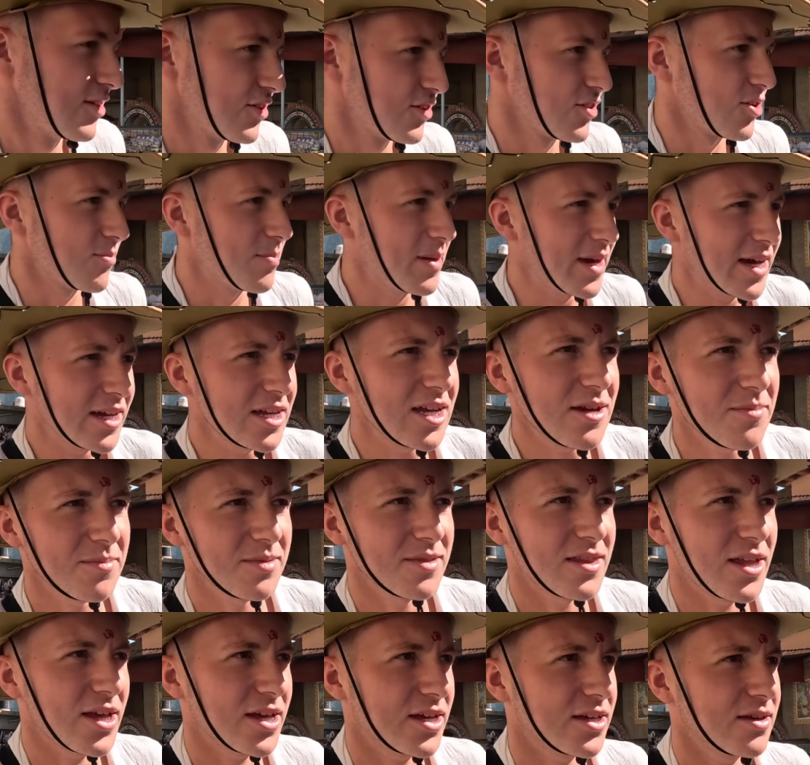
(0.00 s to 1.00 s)
So picking
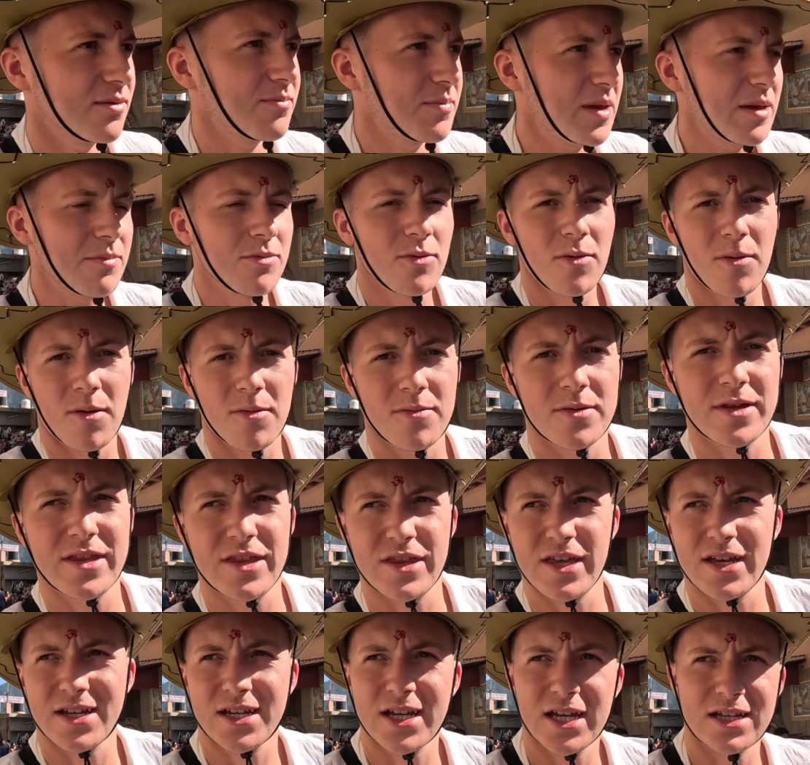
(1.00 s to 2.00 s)
up, like, people probably
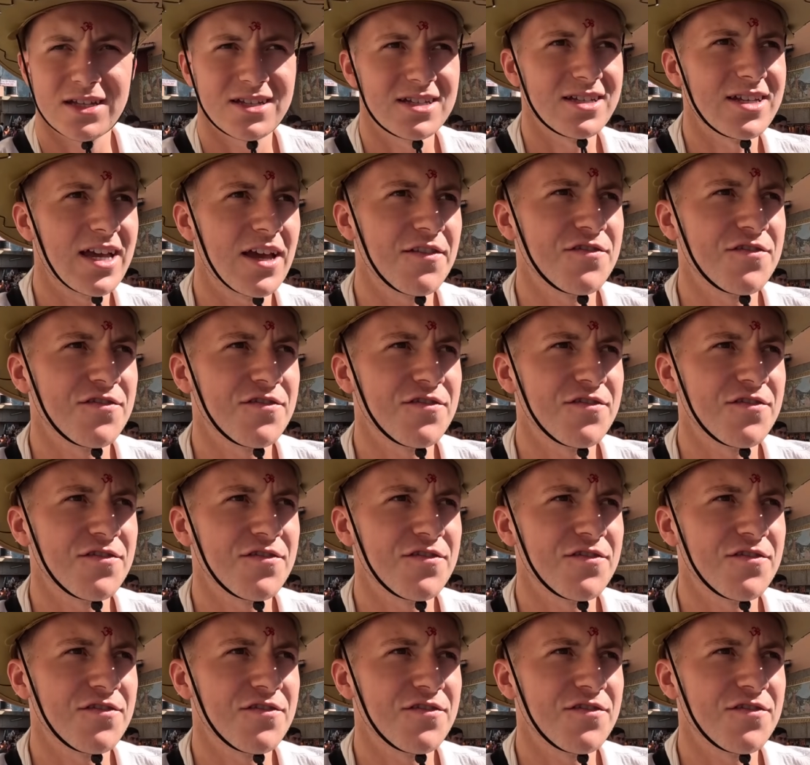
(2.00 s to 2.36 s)
thinking,